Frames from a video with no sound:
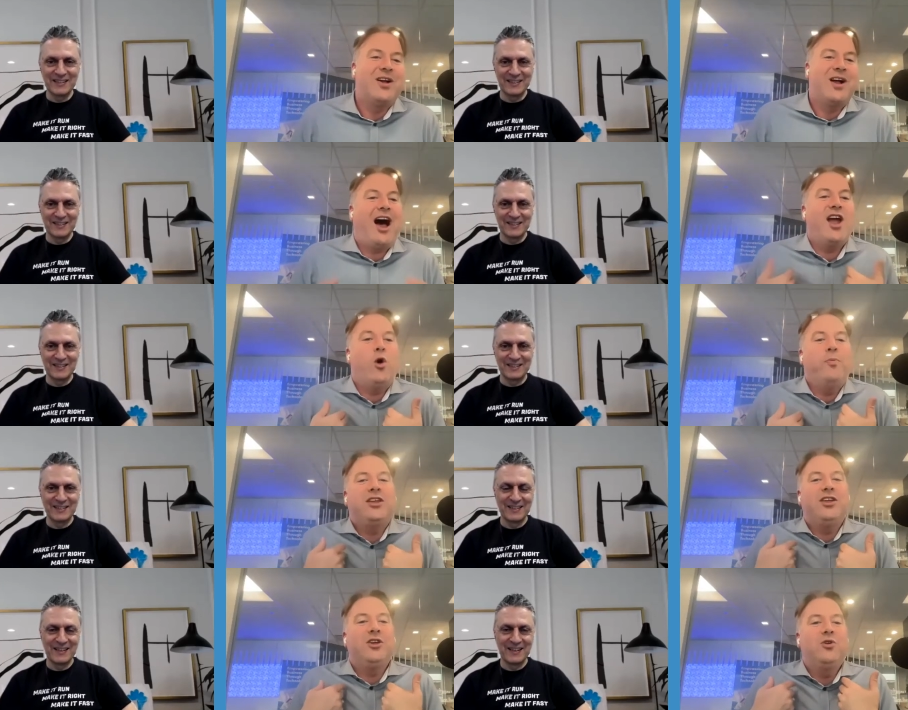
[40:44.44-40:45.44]
Speaker 1: I hope that
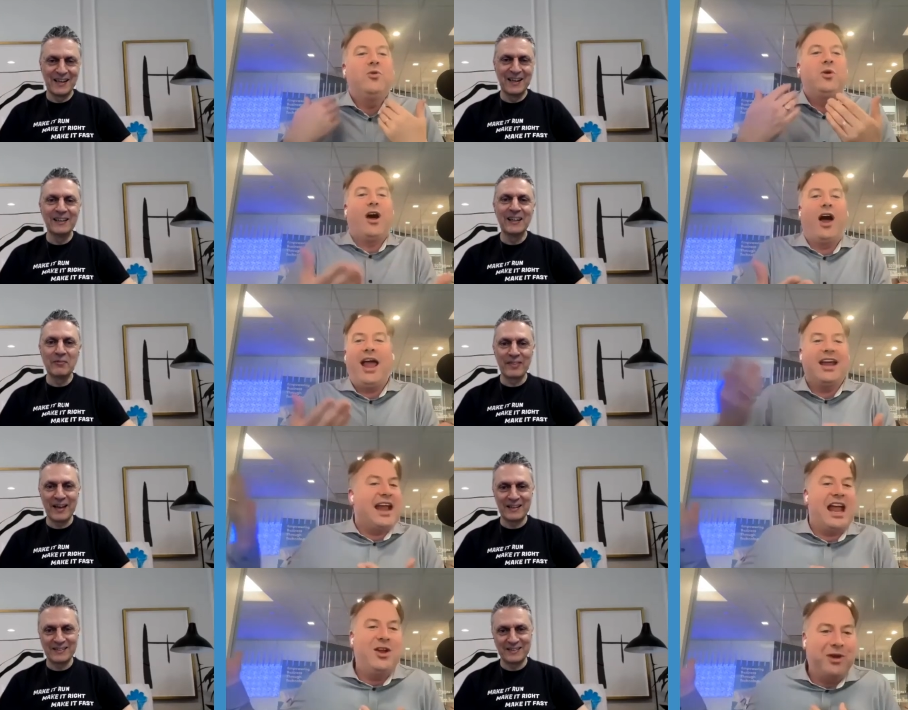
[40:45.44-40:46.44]
you and I, I and
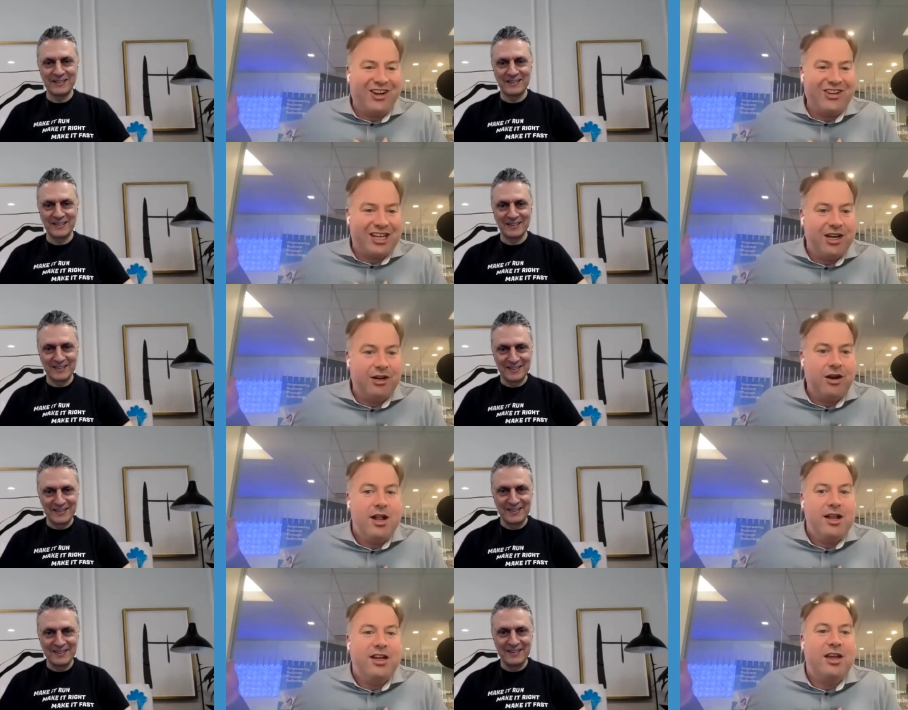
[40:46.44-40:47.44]
anyone else here
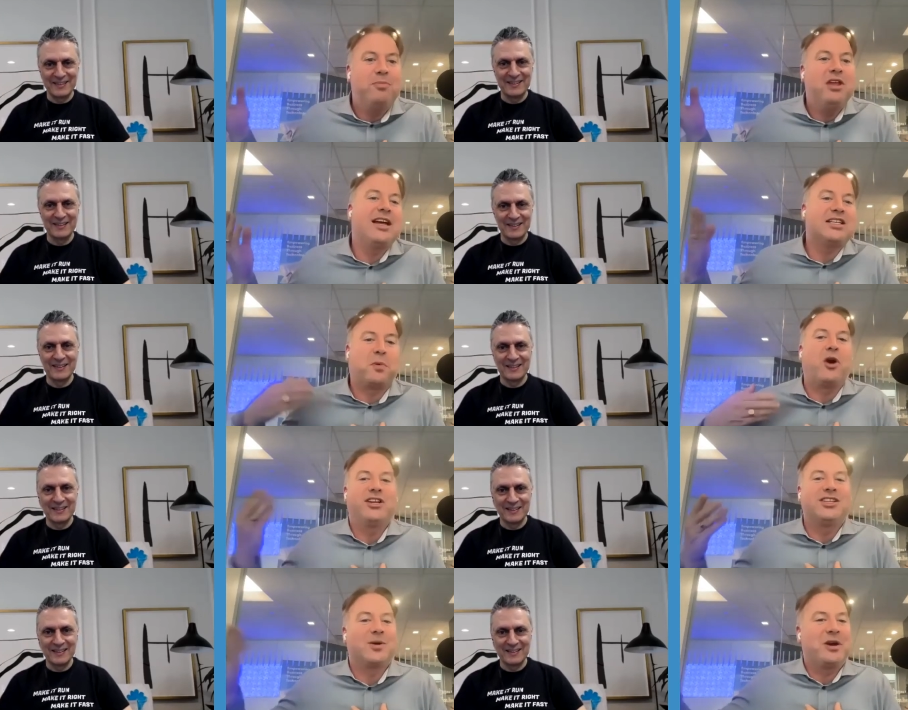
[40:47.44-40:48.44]
can be that spark in
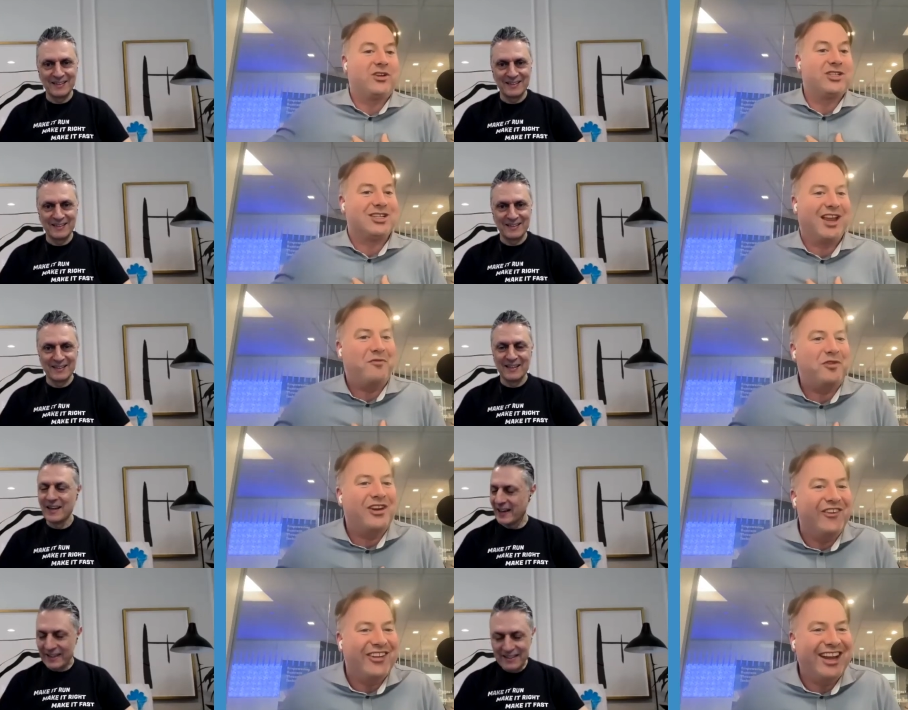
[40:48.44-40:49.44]
someone else's life too.
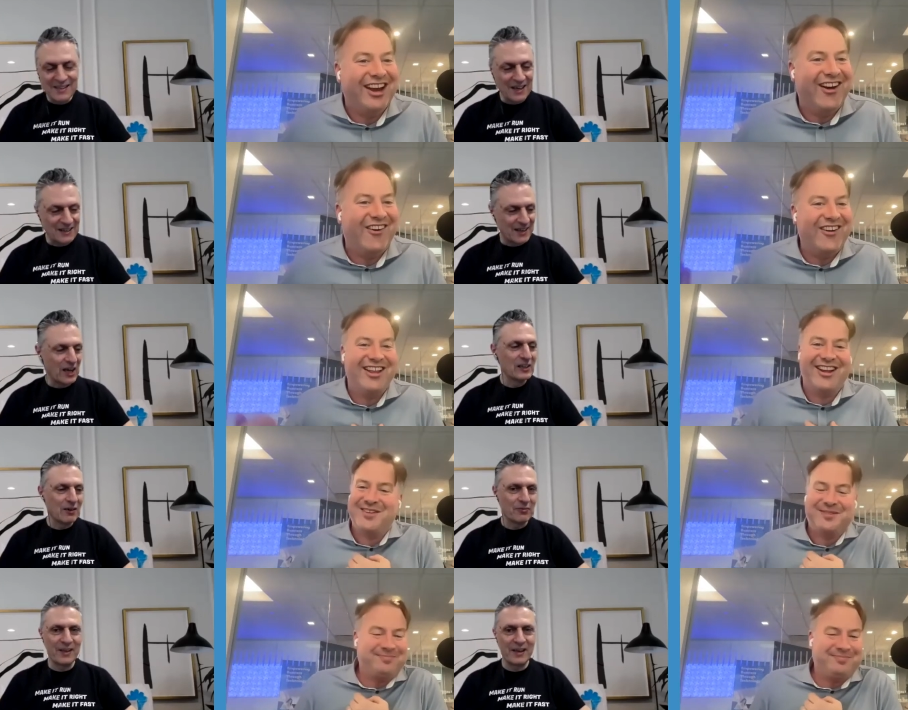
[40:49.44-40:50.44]
You exactly. know, I
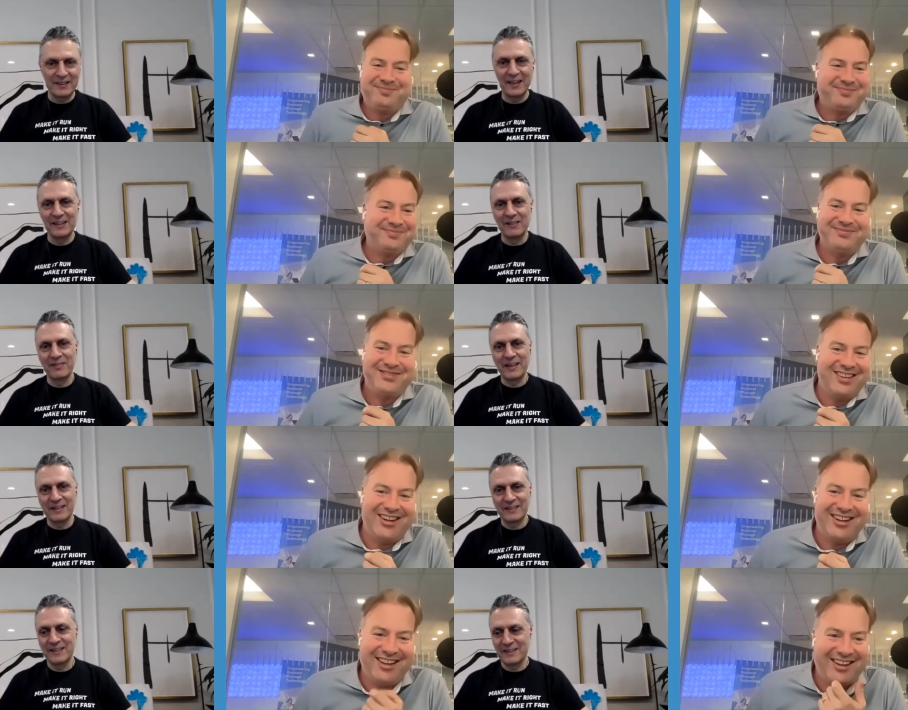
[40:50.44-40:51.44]
love
Speaker 2: that. I love that.
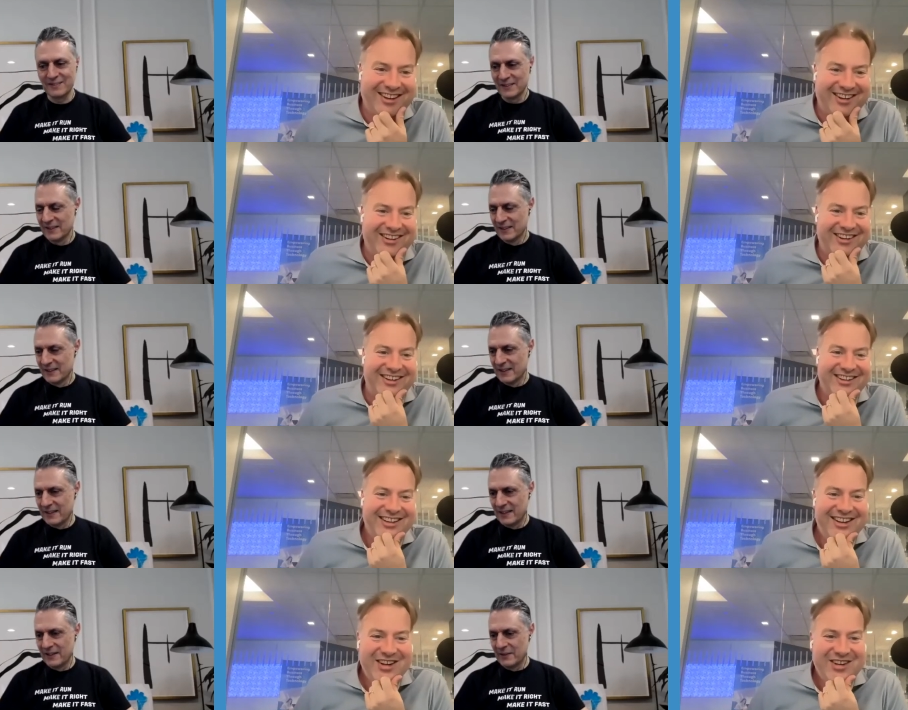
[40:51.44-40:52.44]
You know, uh,
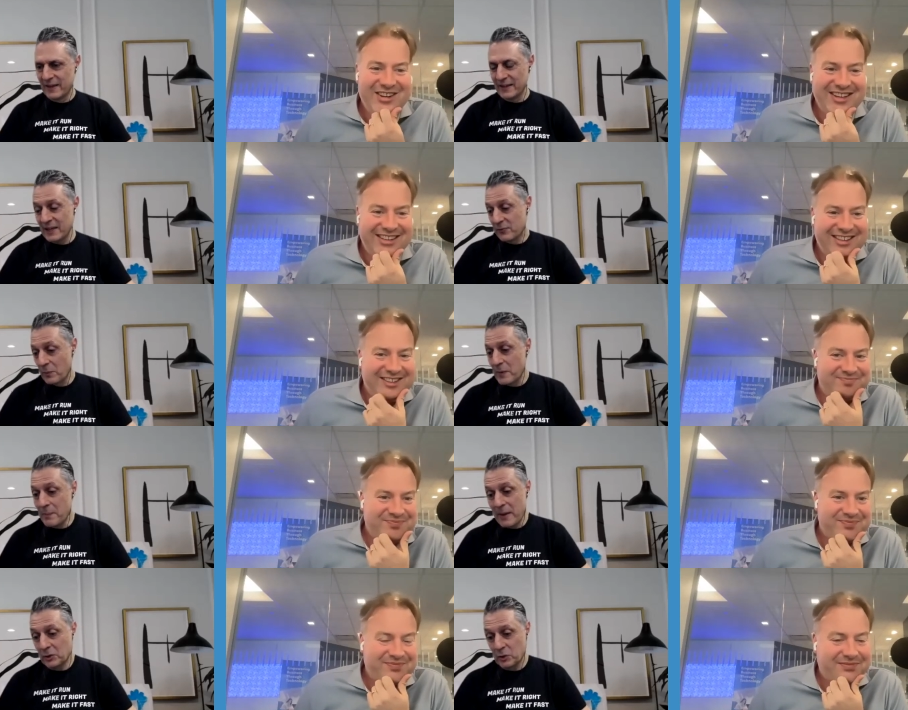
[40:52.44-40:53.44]
uh, and and for me,
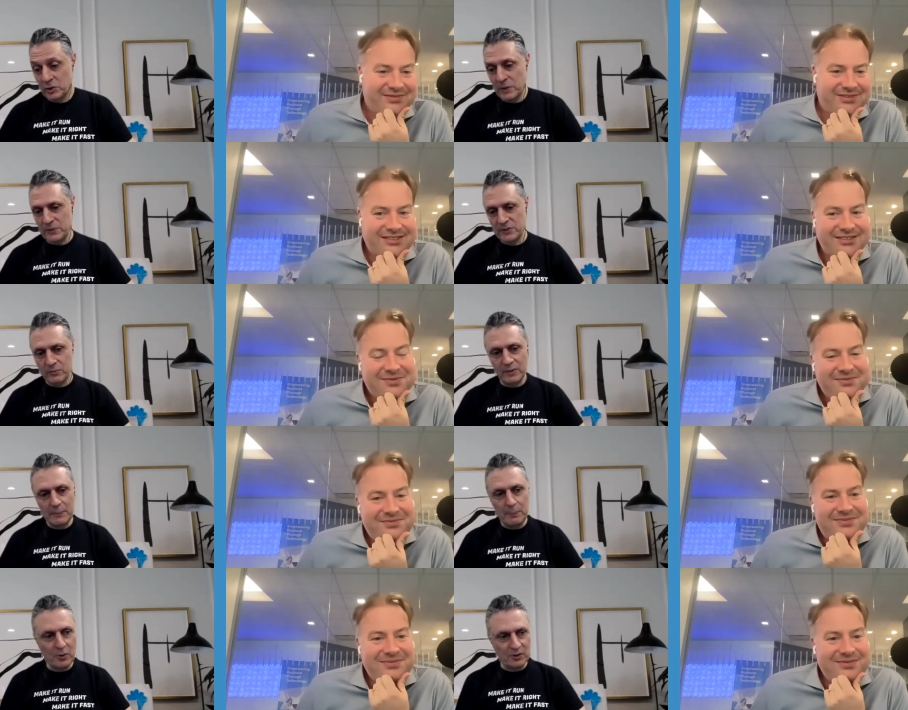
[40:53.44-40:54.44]
mentorship is really
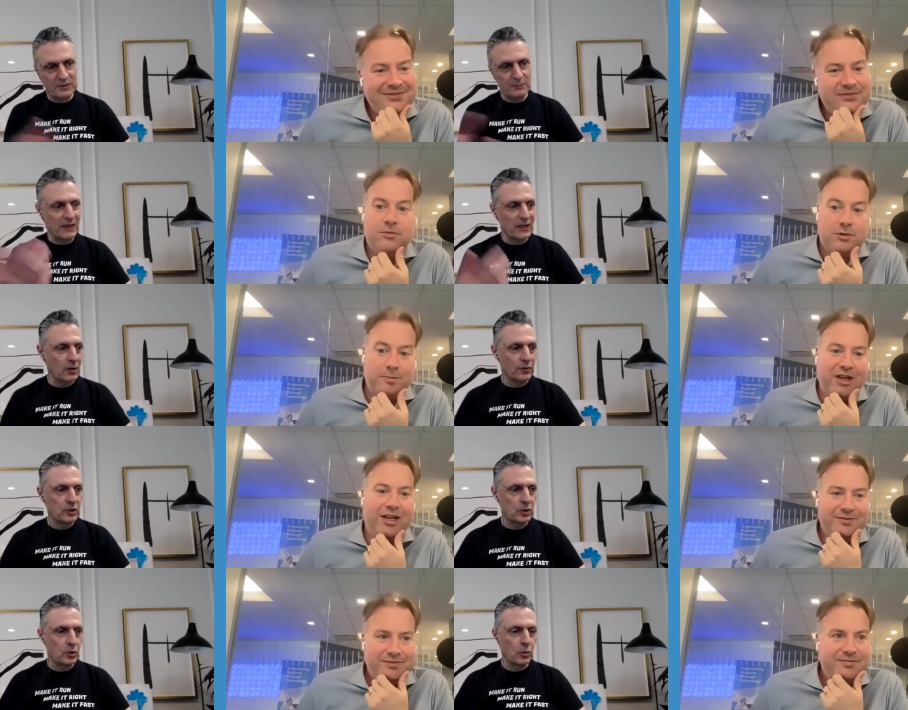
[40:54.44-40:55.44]
important. Speaking completely. of which,
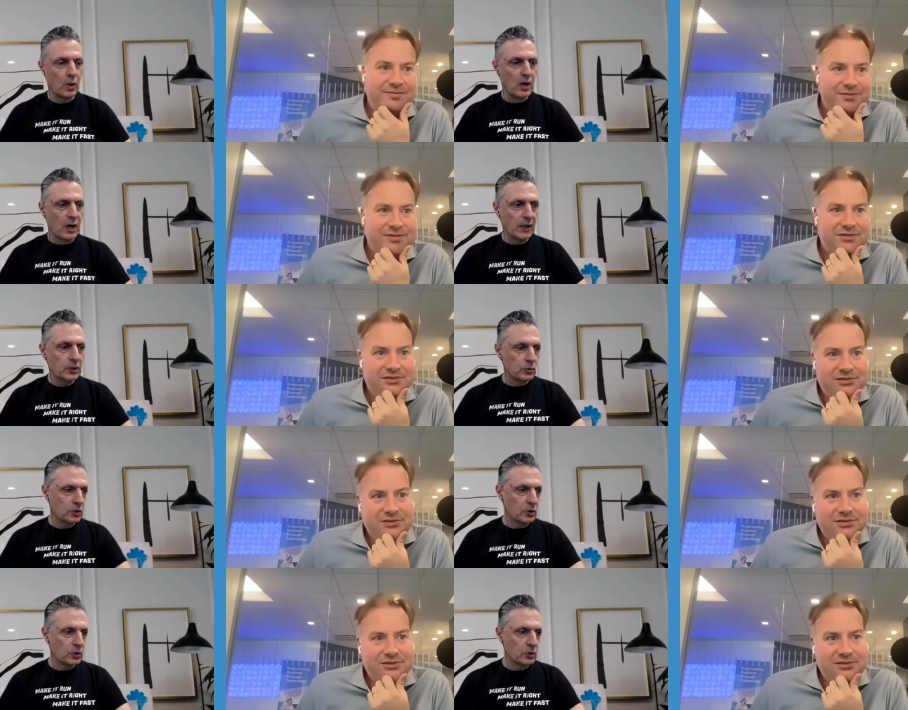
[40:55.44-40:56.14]
you know, I do a